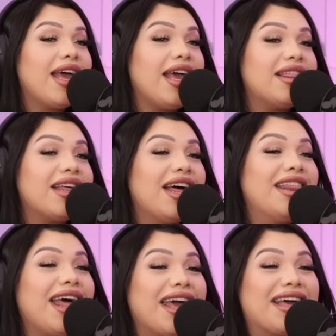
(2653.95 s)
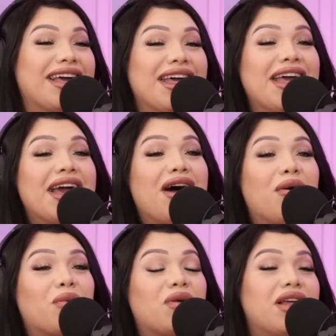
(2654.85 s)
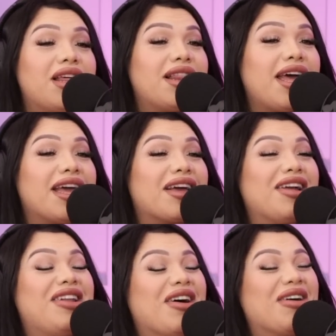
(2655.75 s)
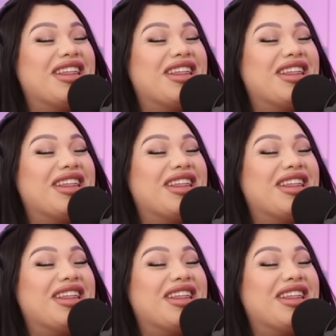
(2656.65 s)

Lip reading: I hate that. Like really like no,